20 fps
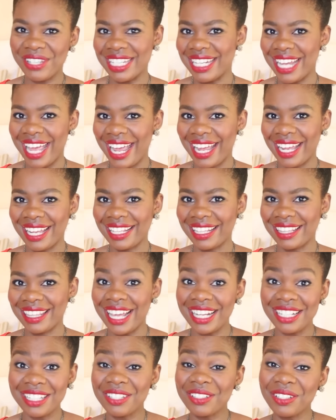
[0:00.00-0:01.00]
today.
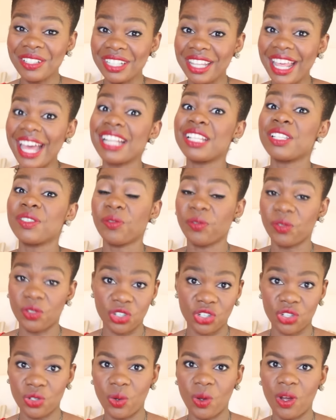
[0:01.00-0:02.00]
That's
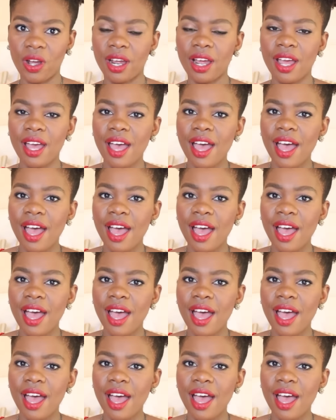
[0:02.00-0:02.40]
for sure.